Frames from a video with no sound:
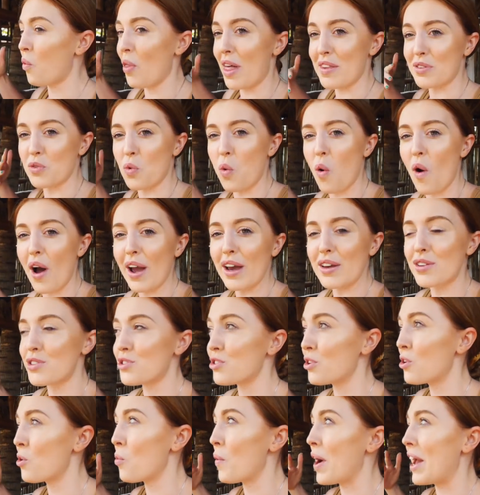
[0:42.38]
There's quite a
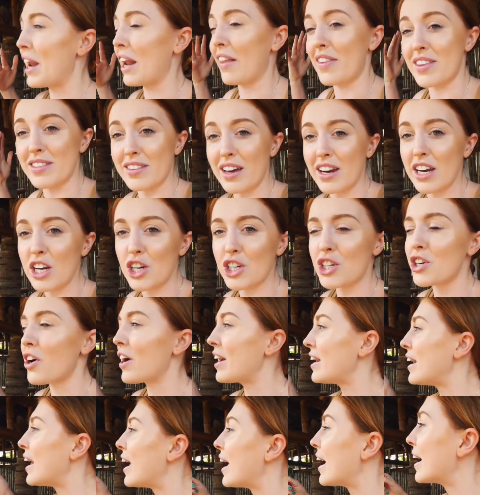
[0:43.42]
strong wind, but the sun is
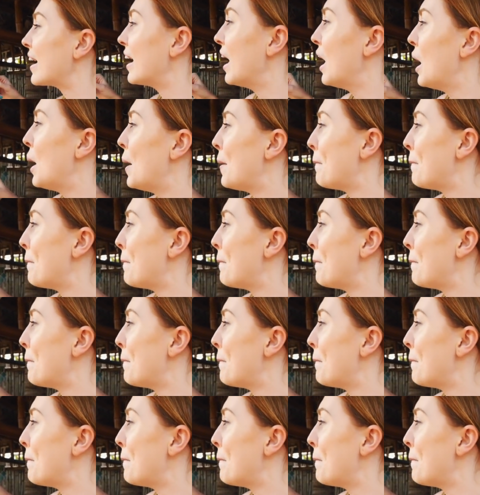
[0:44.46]
shining,